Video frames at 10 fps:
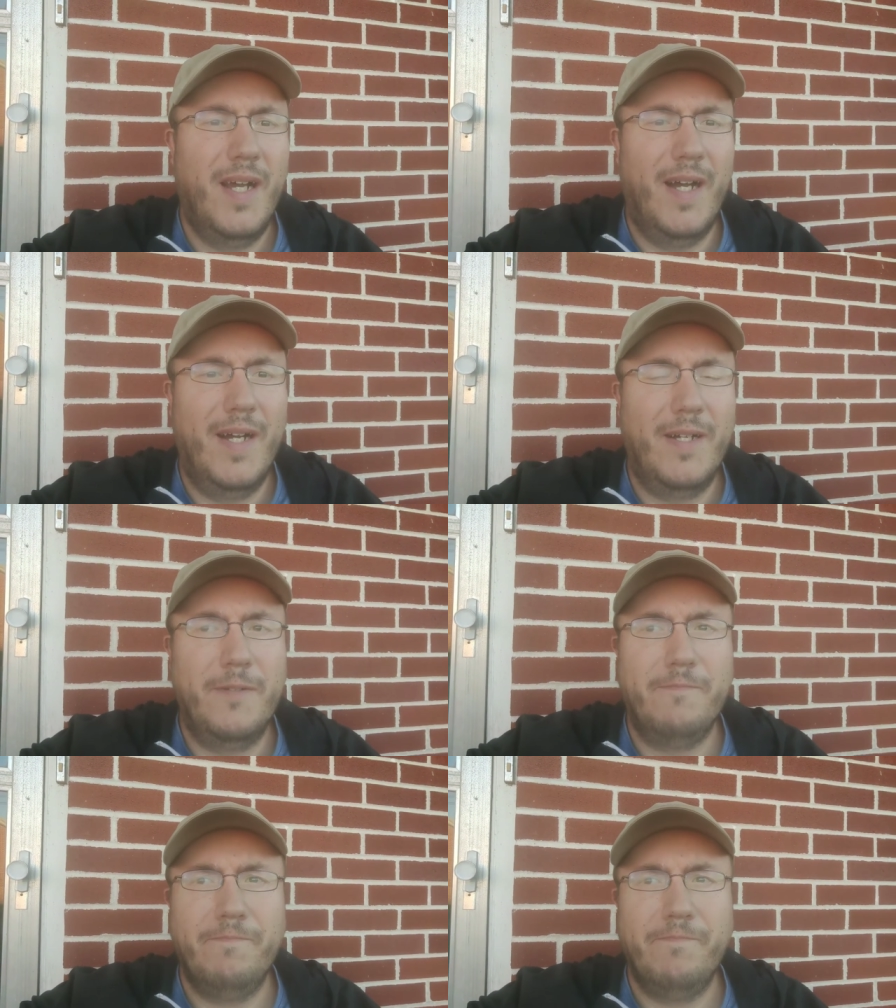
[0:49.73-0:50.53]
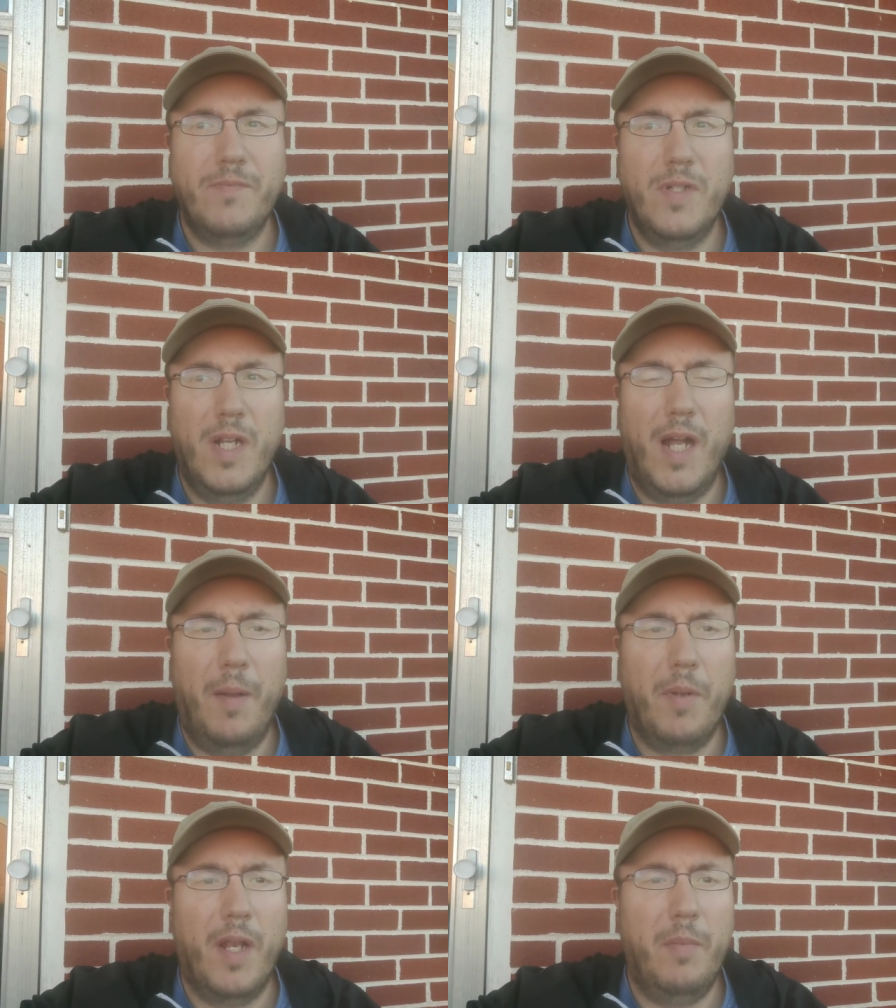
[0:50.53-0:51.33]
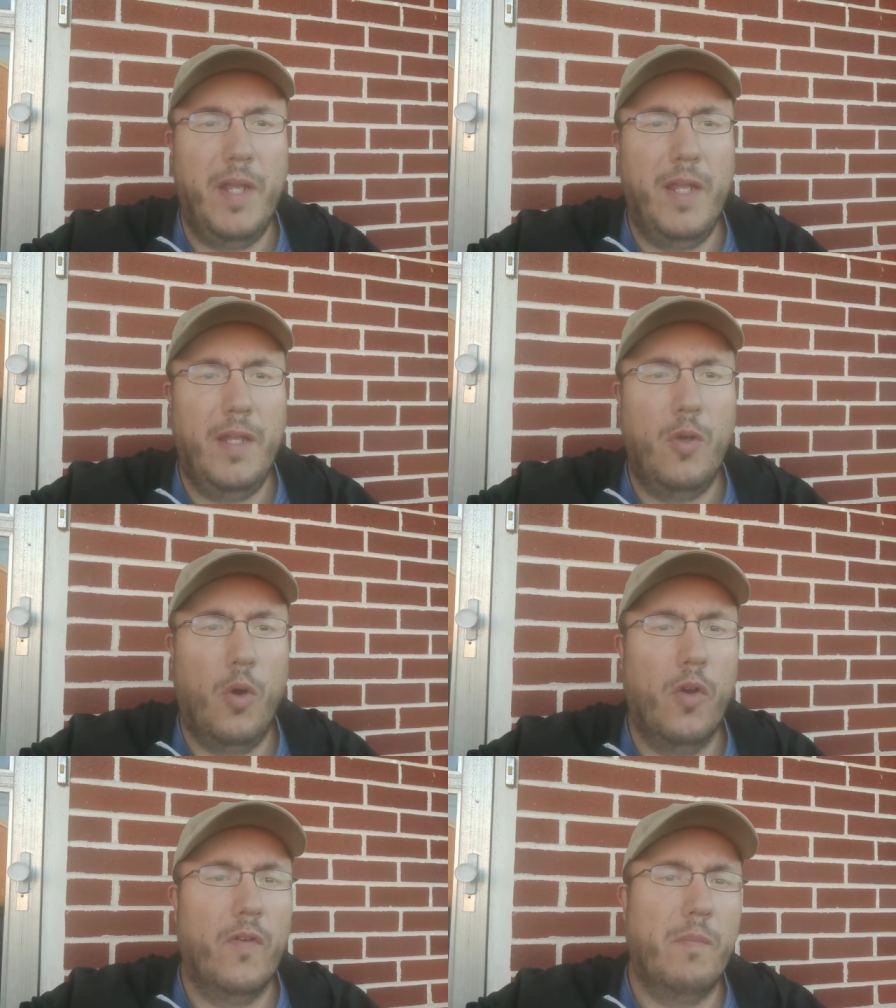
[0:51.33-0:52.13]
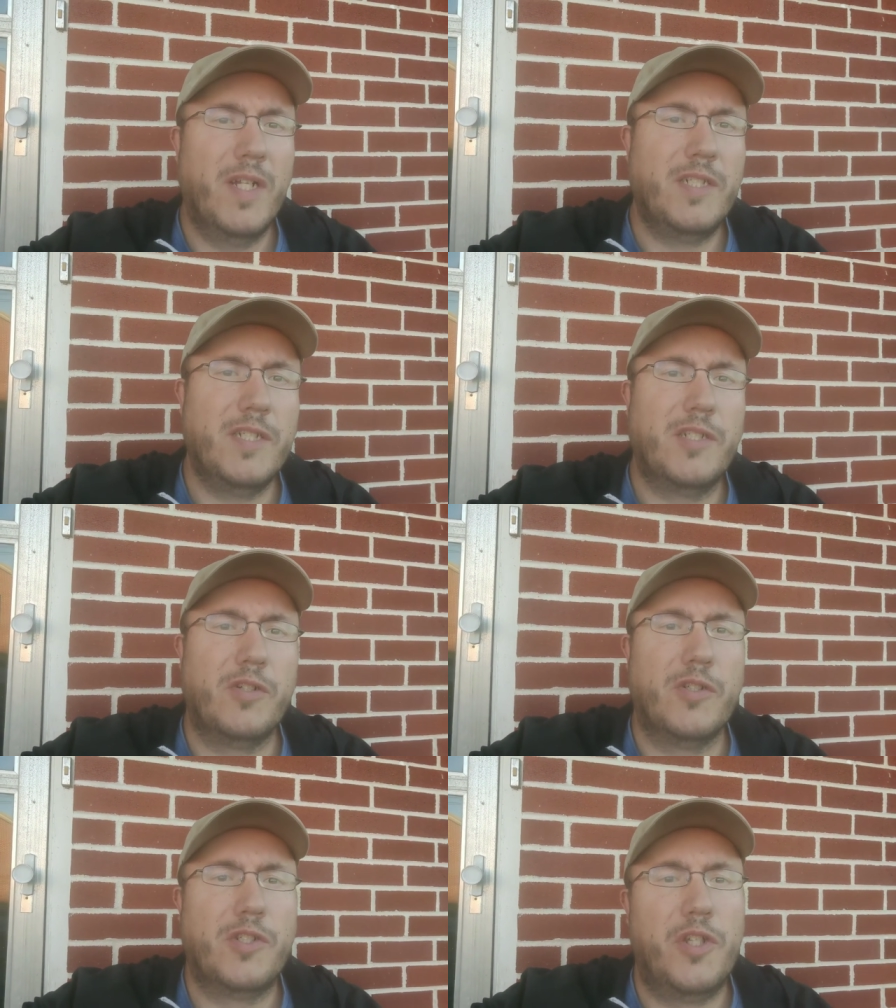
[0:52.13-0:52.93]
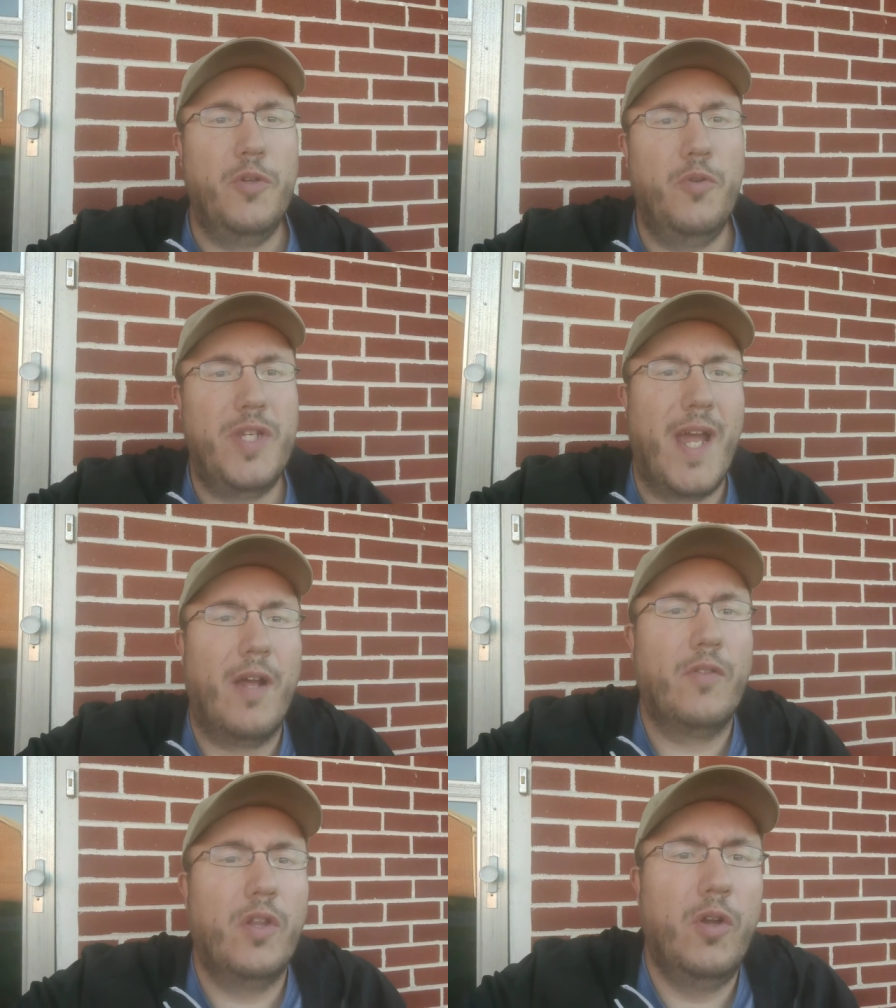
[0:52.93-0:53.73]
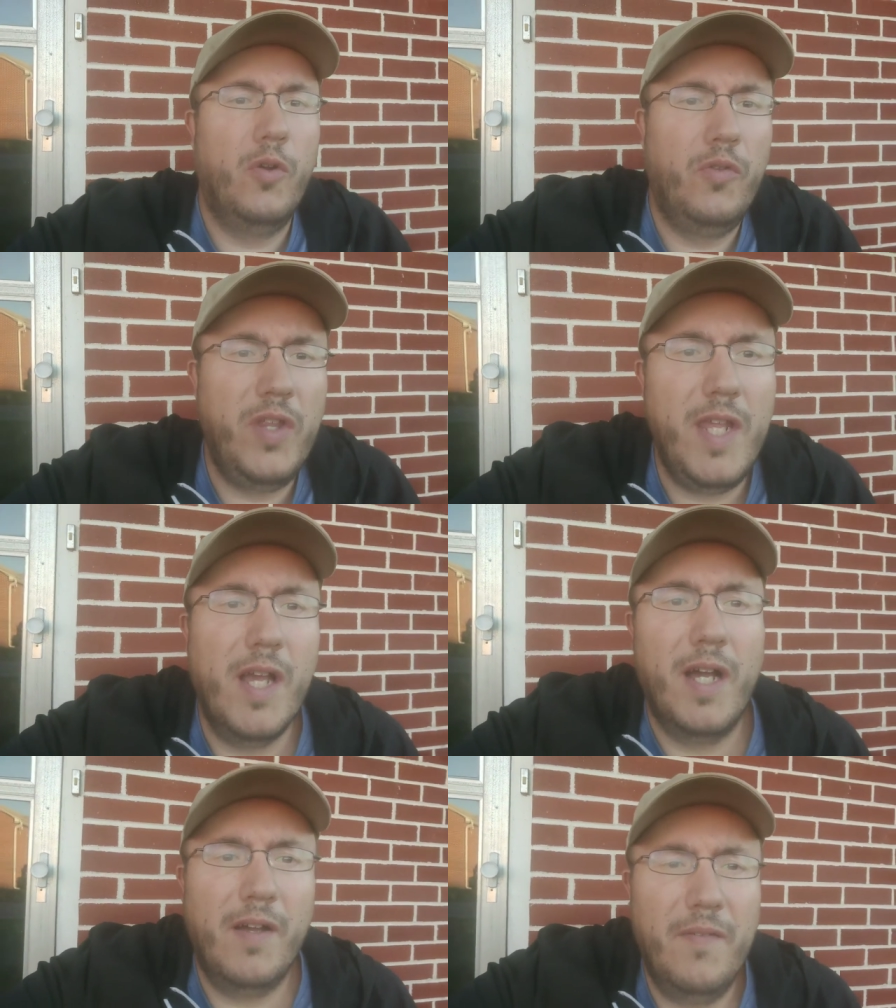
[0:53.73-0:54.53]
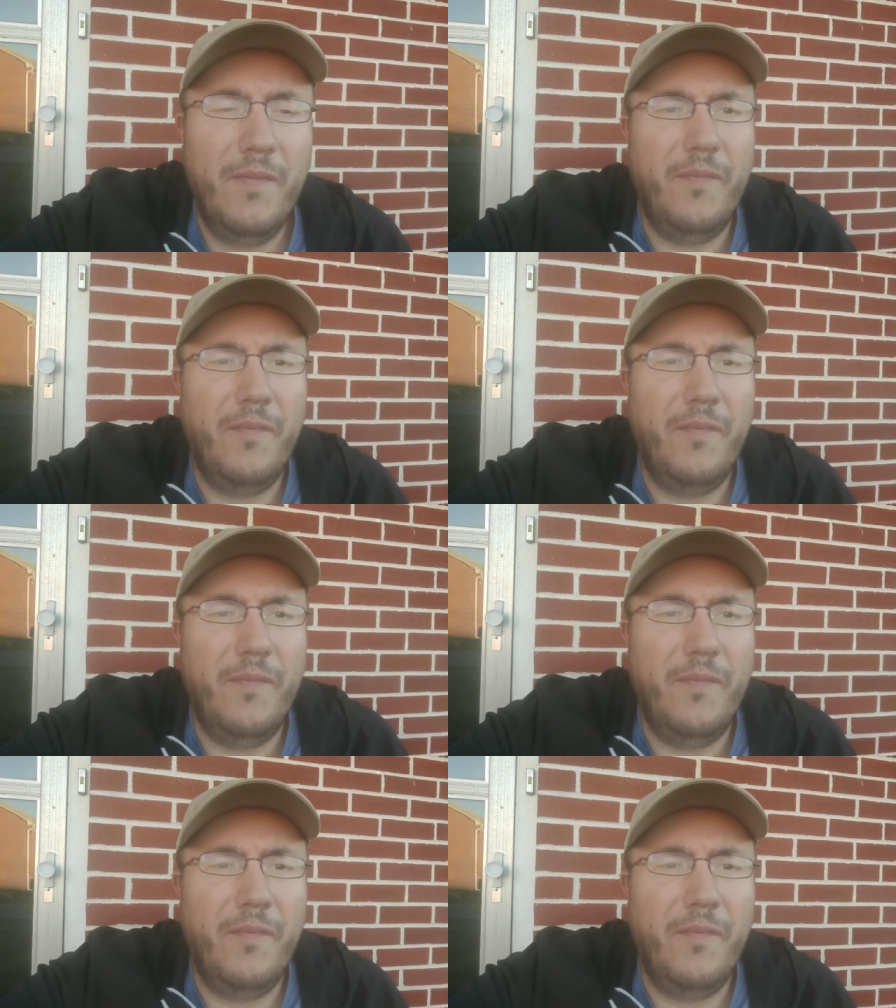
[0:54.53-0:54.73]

Uh, I'm going to be going over to my sister's to download the uh,